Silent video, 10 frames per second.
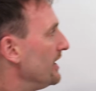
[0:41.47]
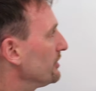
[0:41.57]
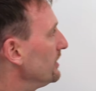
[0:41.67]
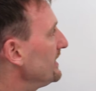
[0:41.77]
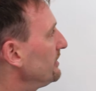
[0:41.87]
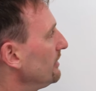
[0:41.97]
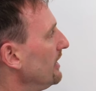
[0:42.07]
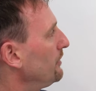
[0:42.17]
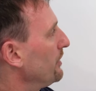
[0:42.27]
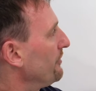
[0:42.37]
So let's
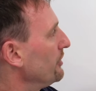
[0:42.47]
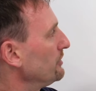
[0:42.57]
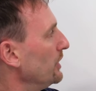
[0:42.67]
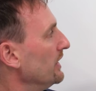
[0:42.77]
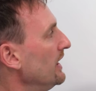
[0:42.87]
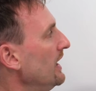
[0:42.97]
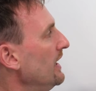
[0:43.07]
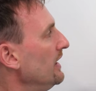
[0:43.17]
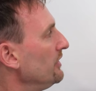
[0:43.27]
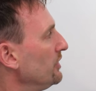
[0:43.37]
start with the first one.
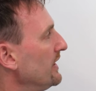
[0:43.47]
To